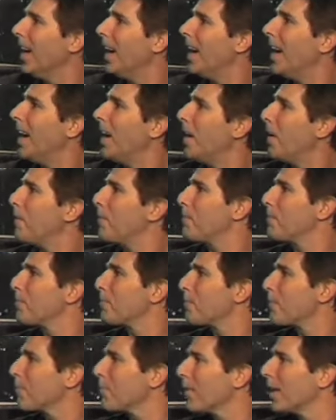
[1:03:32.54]
Um,
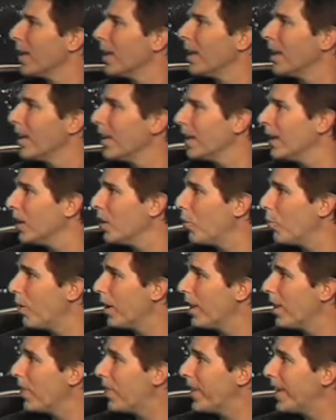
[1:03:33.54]
You know, one
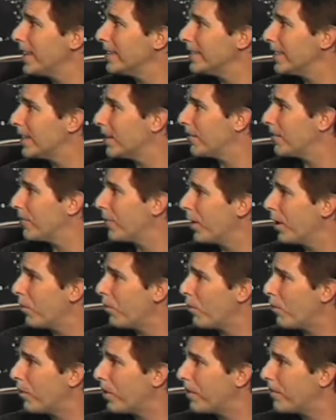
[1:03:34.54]
of the things that the,
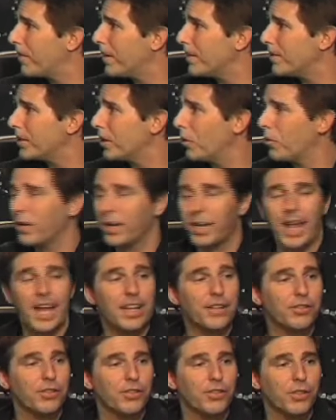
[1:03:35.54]
what the physical would
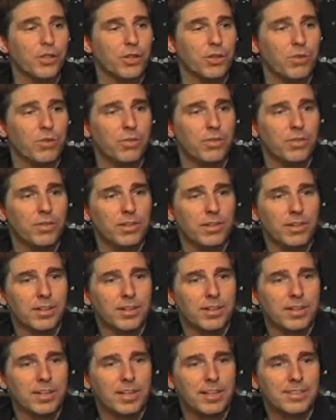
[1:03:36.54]
like to do
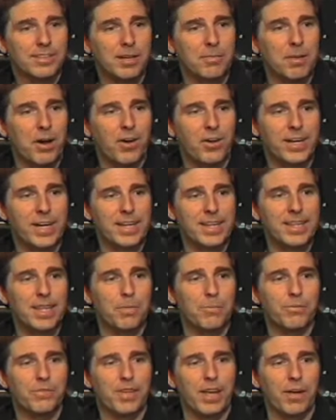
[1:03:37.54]
is somehow get
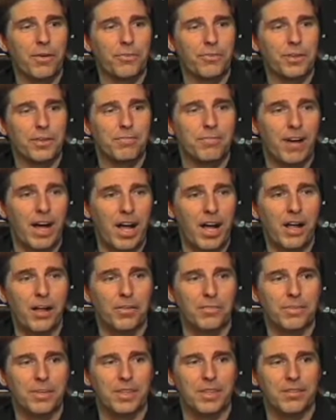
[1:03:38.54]
themselves
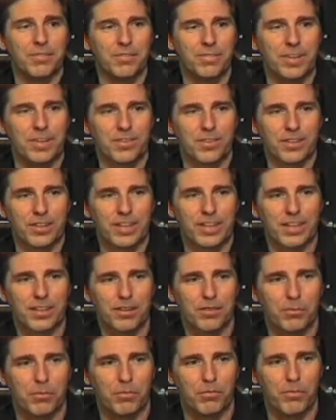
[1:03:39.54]
involved in the, phys, in the
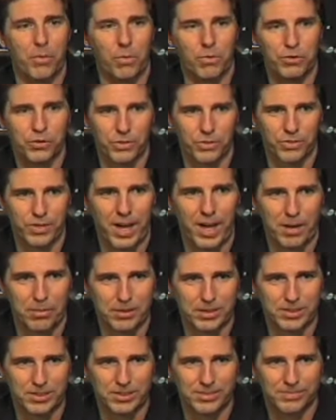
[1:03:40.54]
emotional's
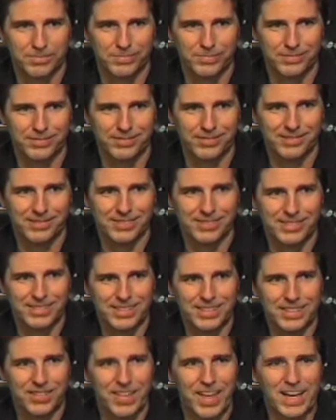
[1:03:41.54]
hobbies.
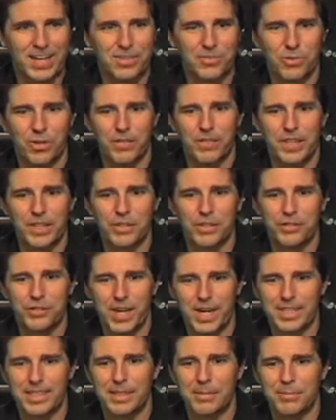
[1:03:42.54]
So if they can sort of
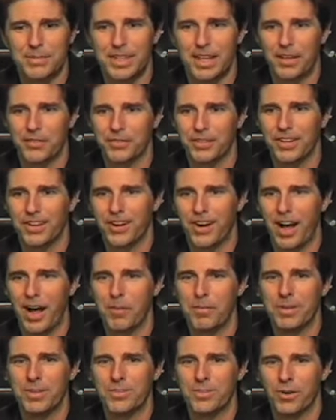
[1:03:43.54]
interject themselves in their
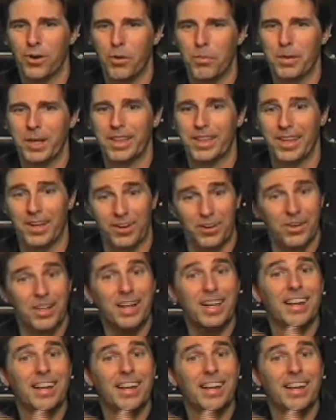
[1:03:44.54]
hobbies, they're hoping they'll